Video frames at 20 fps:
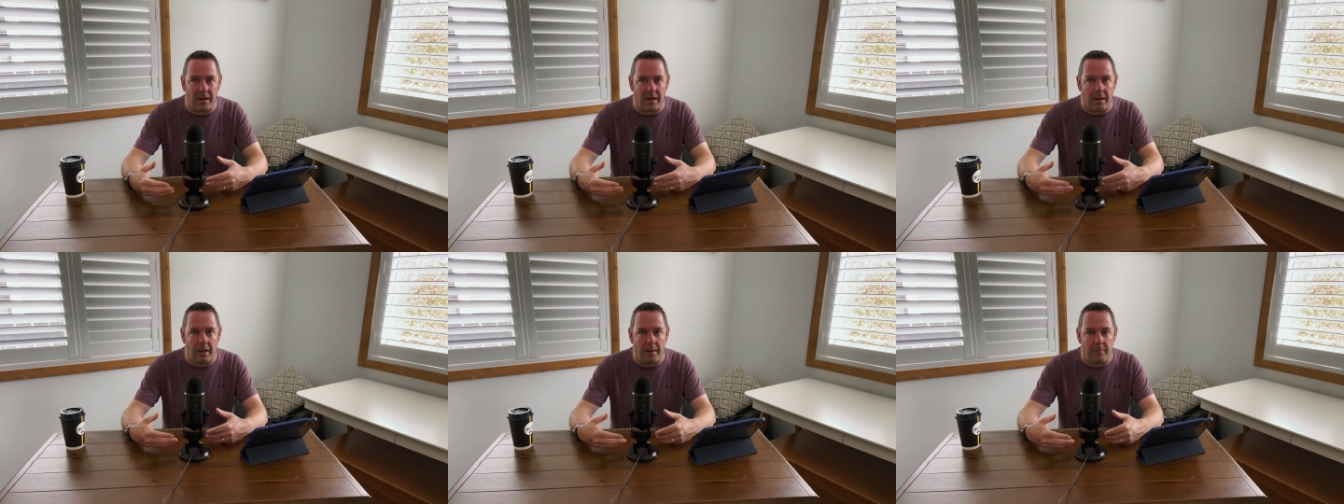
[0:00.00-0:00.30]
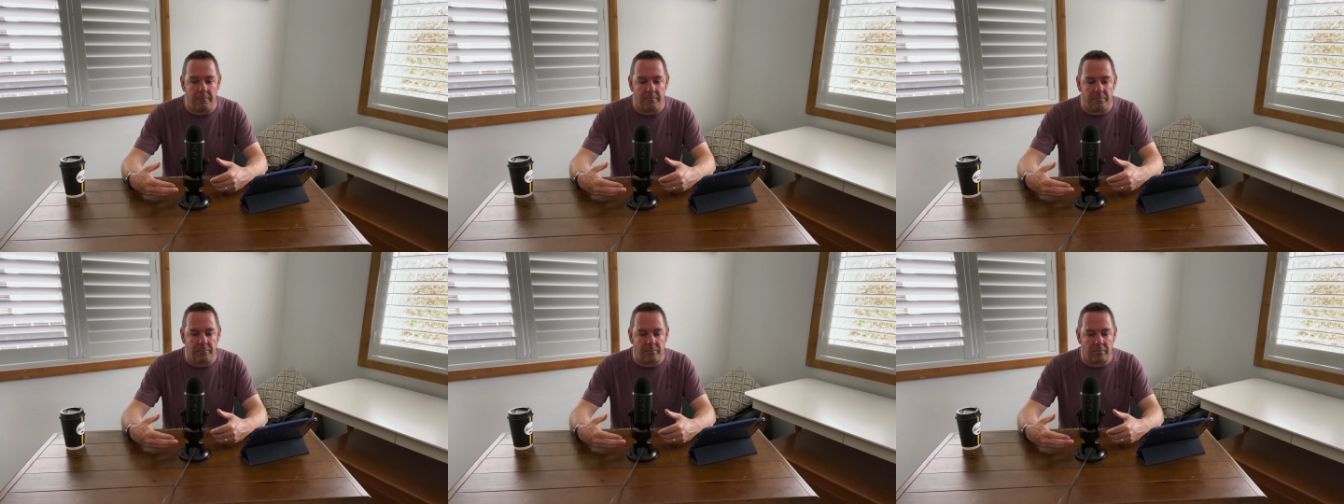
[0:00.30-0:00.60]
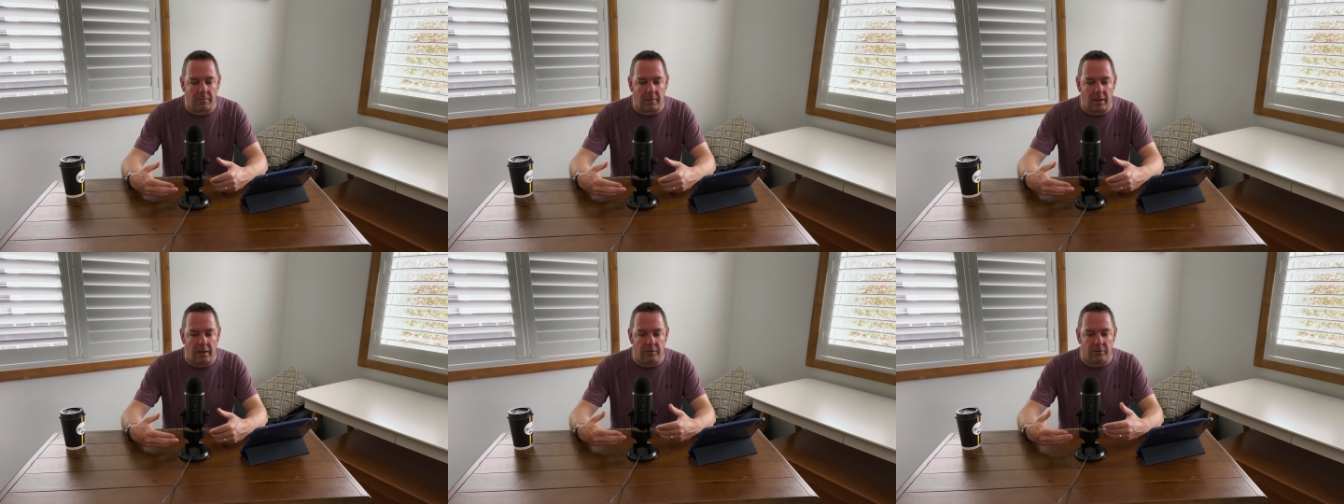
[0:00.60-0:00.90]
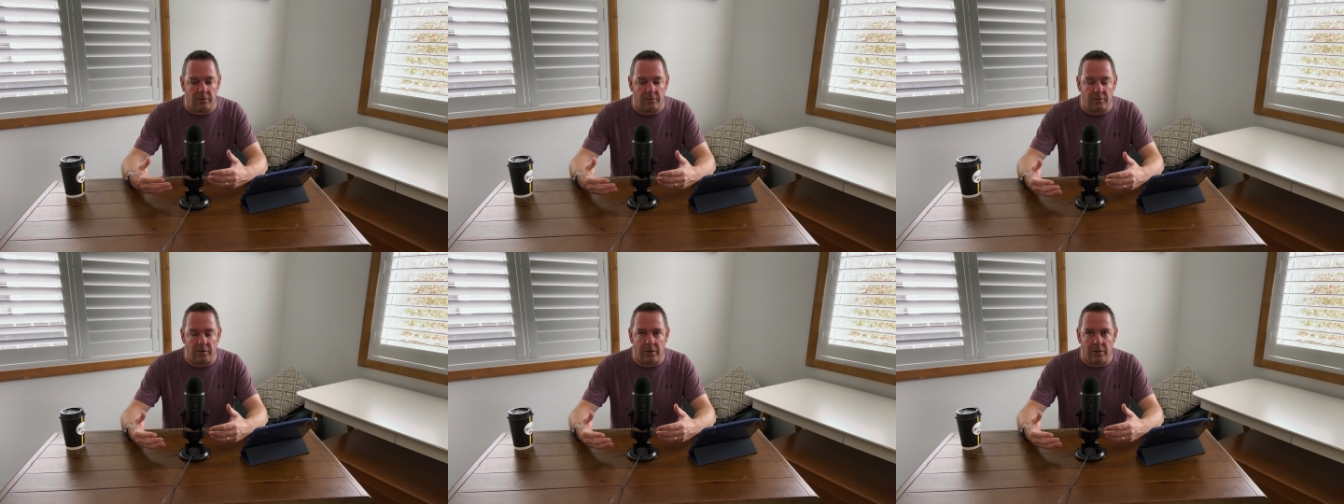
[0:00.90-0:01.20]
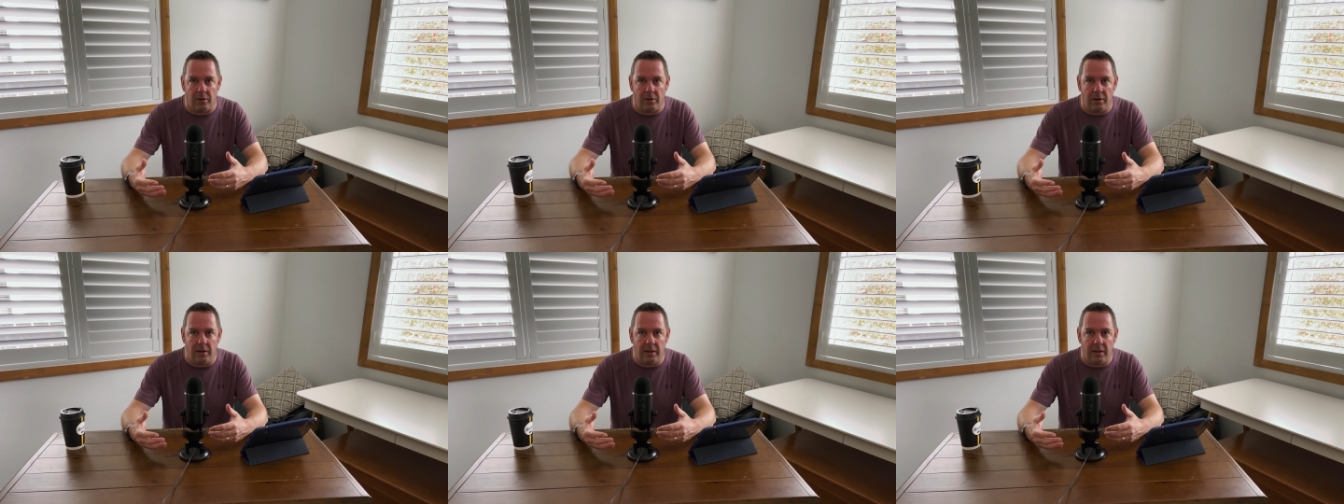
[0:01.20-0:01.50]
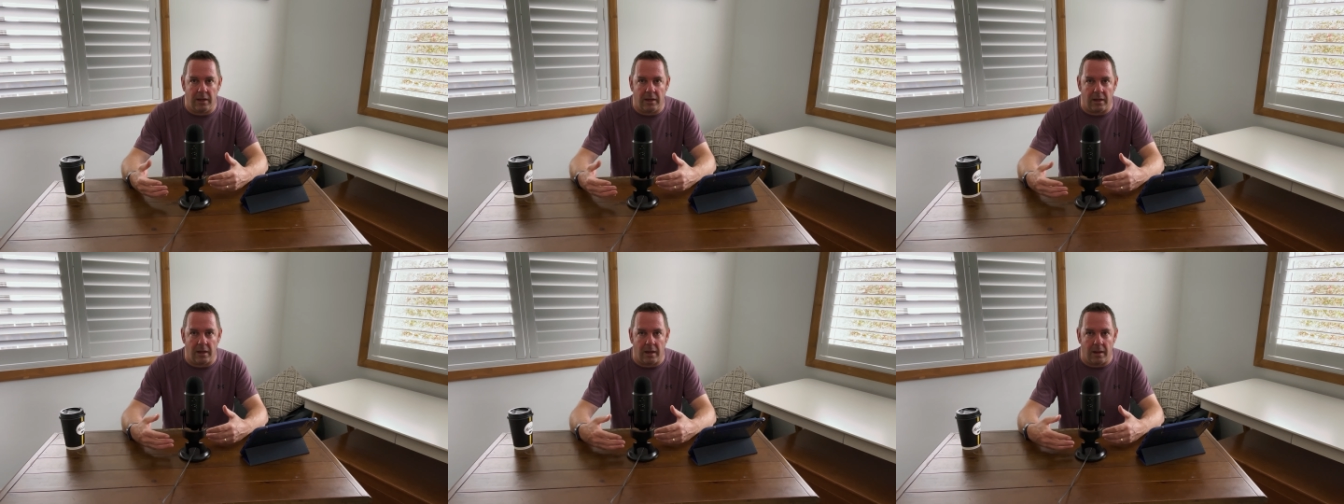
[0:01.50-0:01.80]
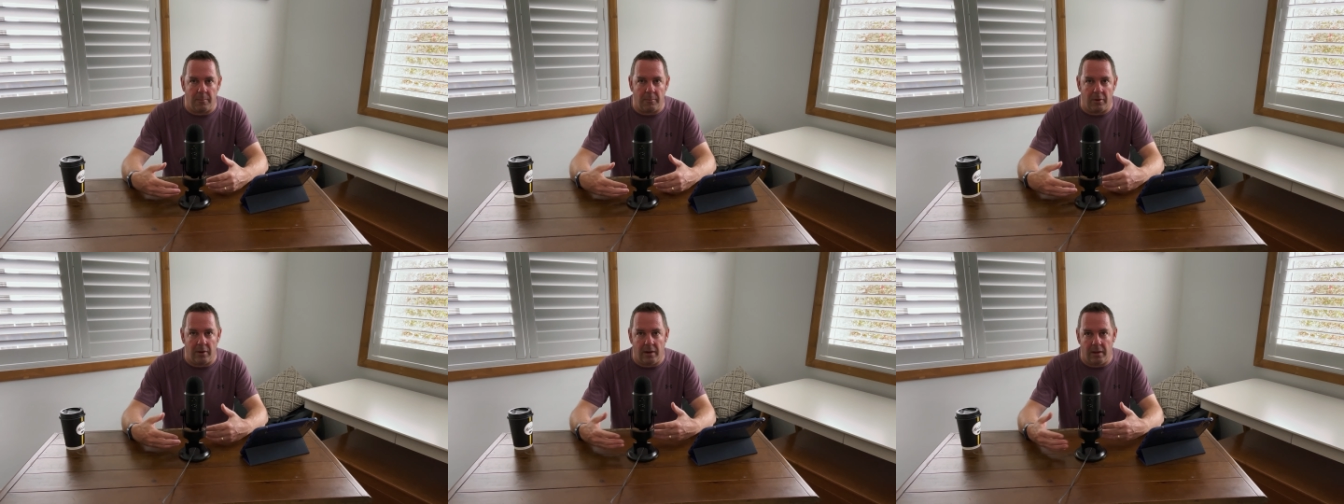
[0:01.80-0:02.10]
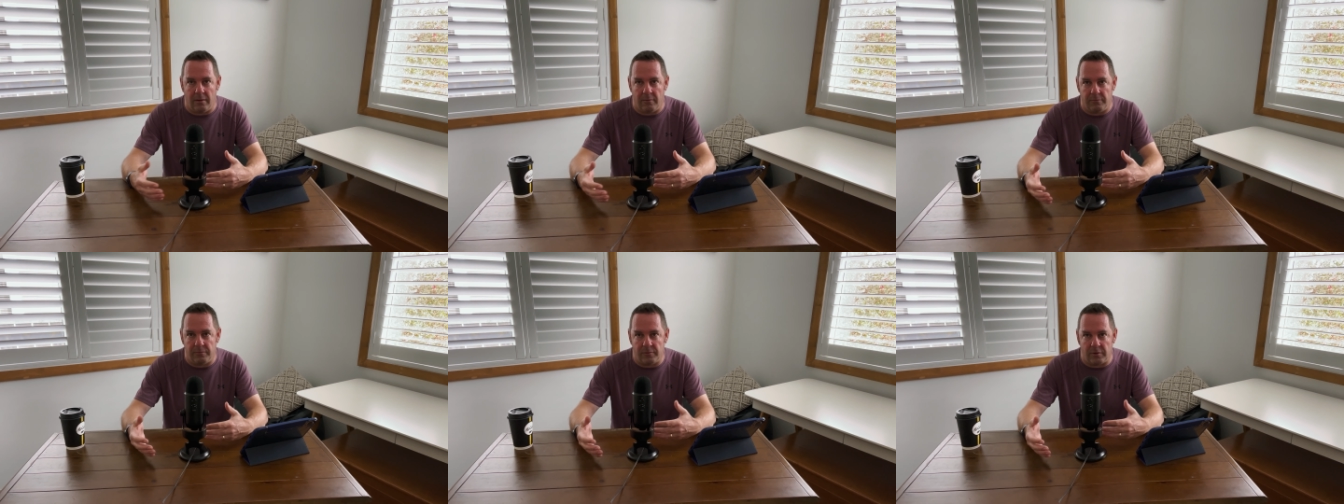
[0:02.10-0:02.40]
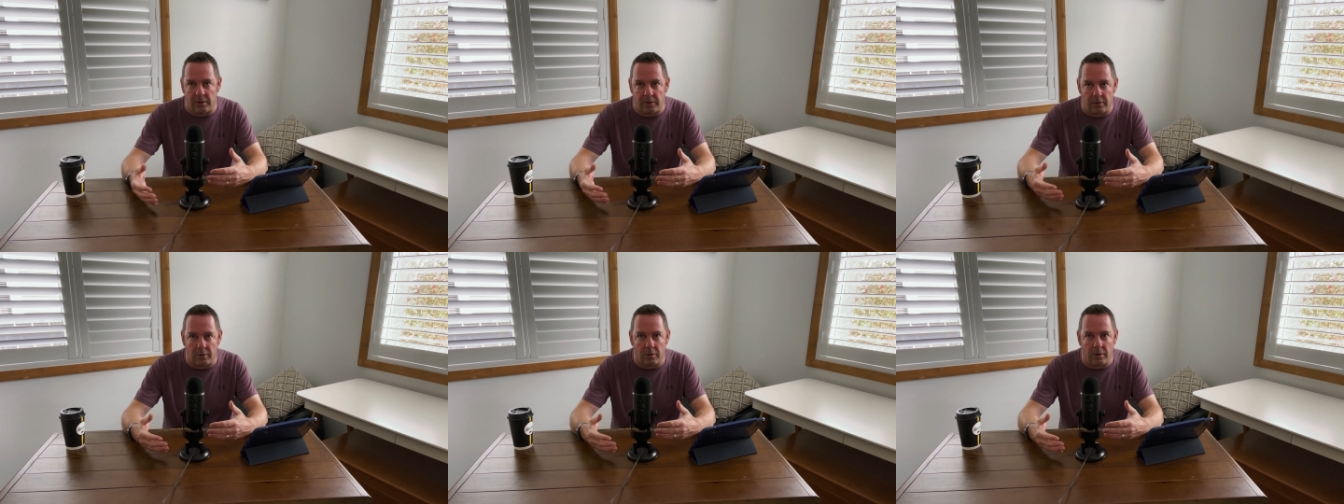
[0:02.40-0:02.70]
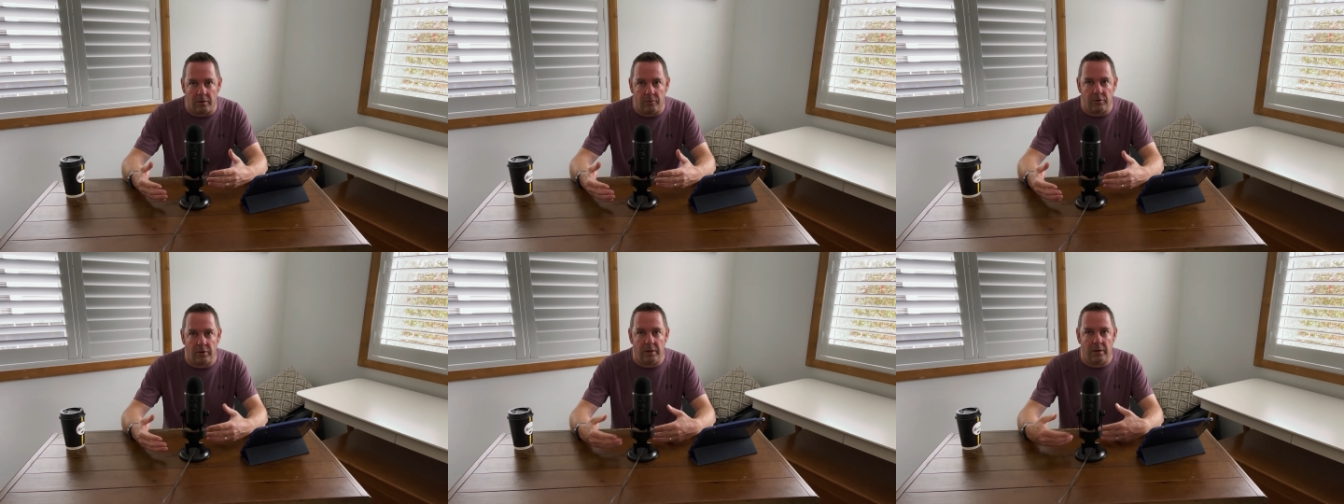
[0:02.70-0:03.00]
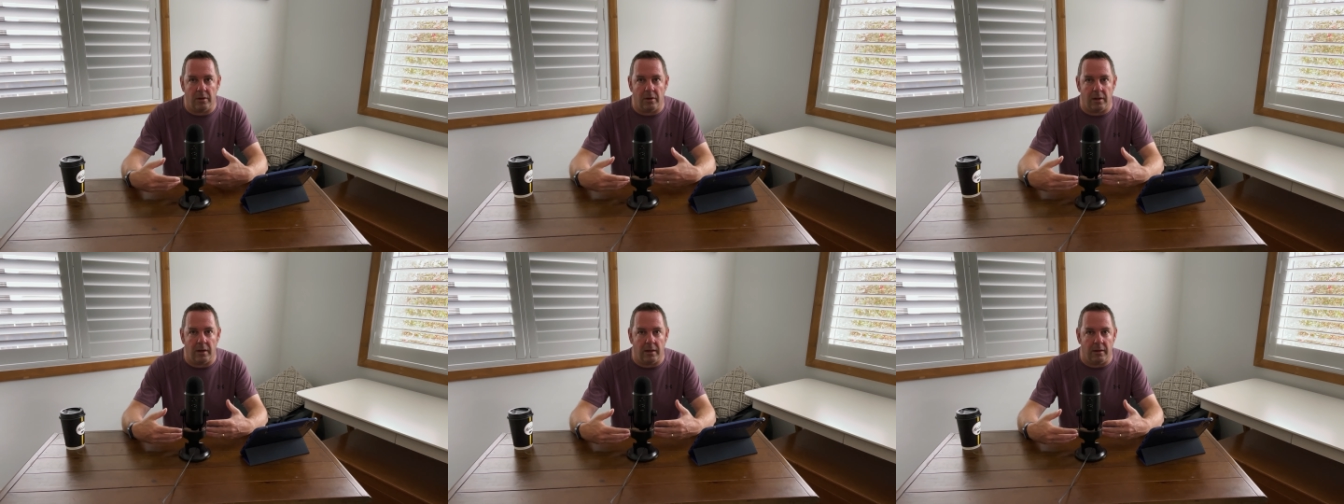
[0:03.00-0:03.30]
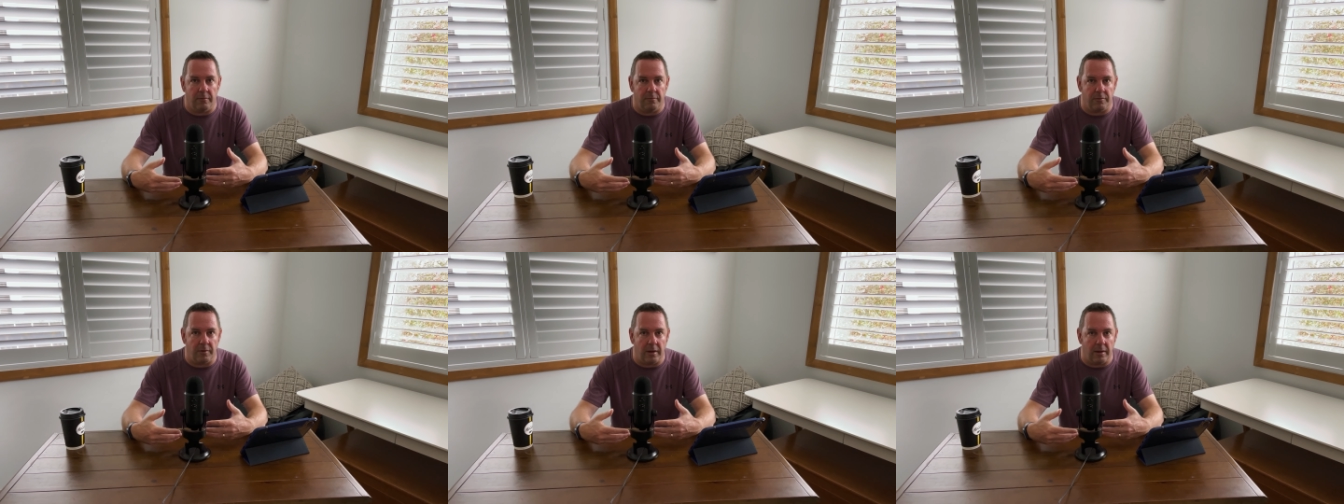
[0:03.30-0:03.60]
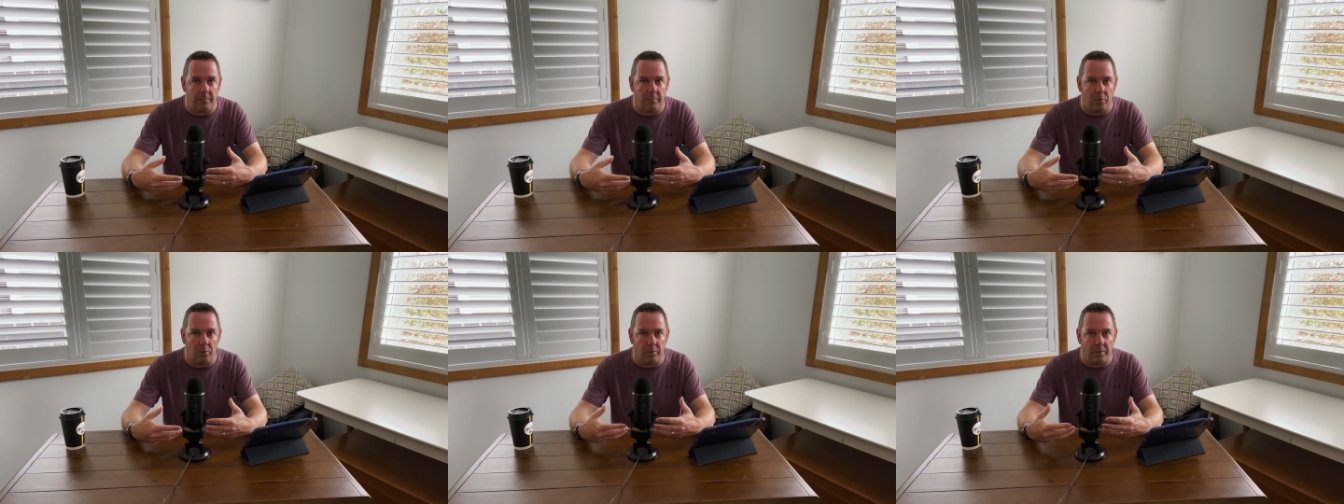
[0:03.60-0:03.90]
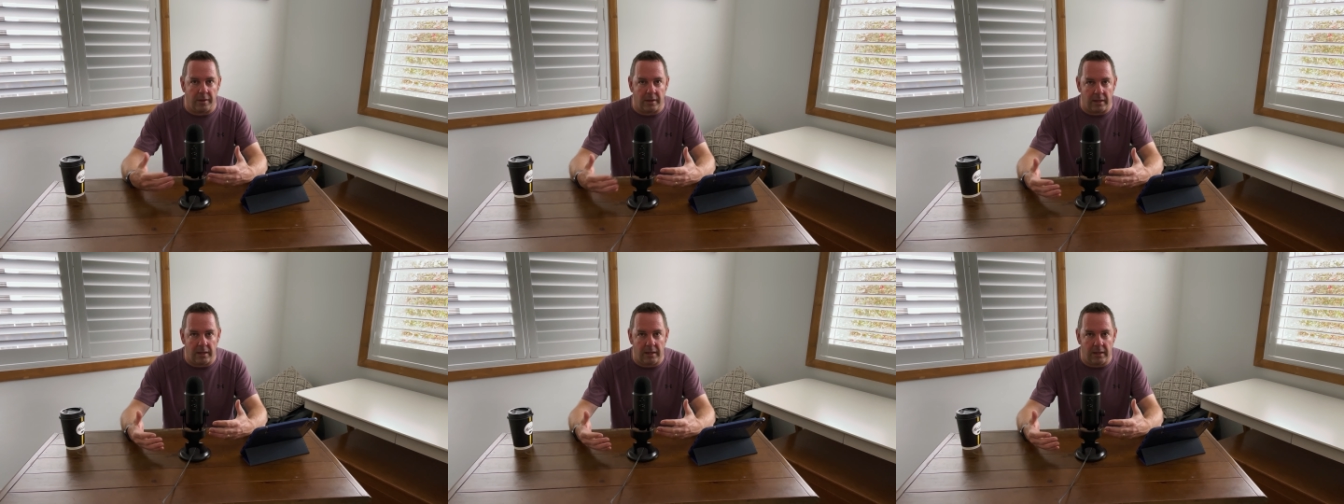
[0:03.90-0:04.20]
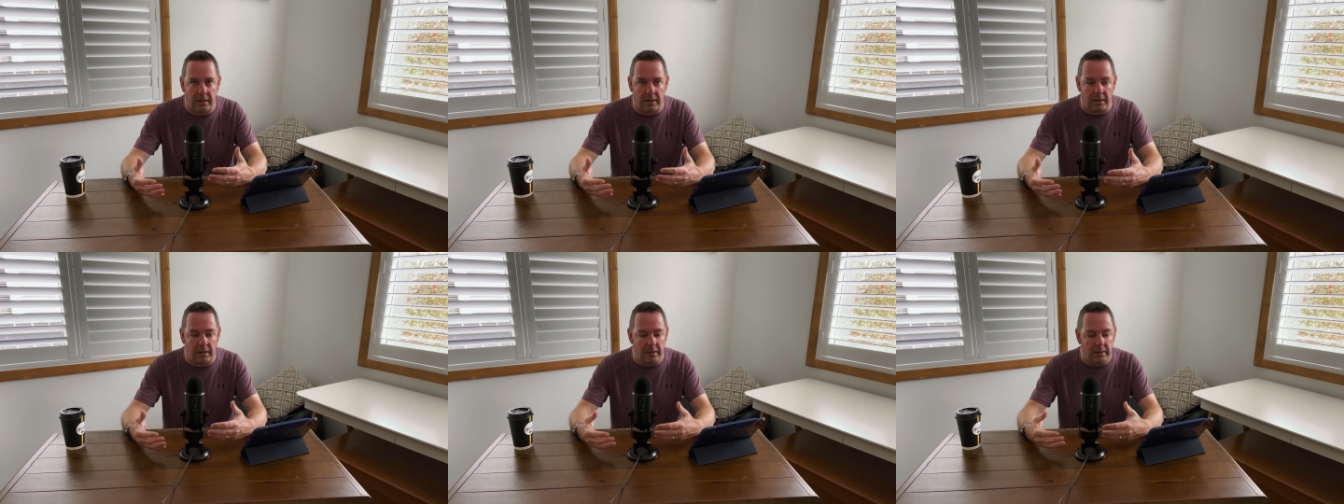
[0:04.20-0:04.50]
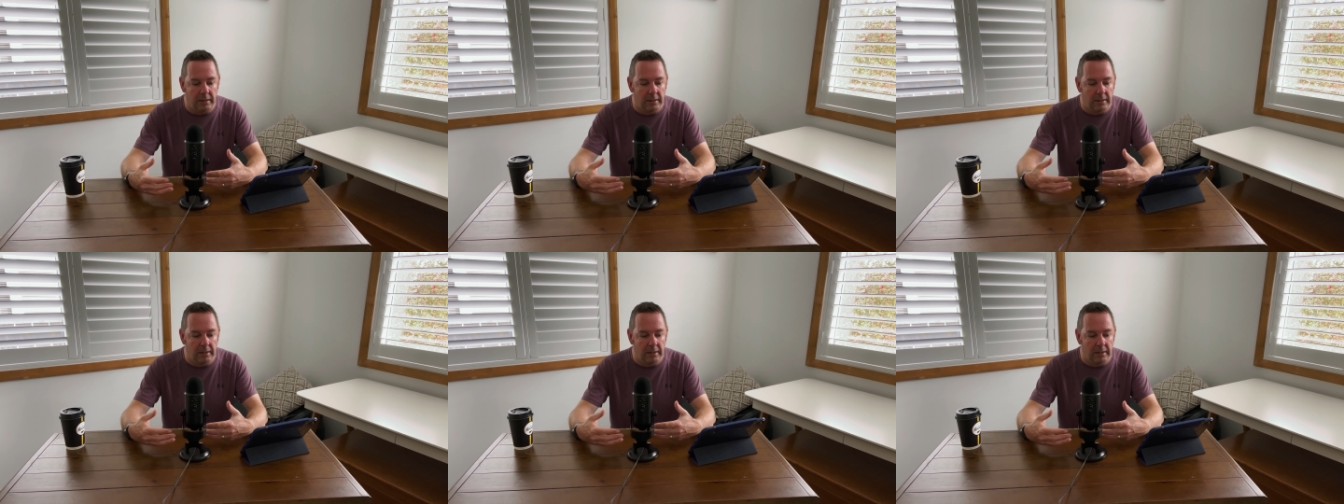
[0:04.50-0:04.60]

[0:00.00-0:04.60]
Um, as I said earlier, um, I love technology. I love um, all the gear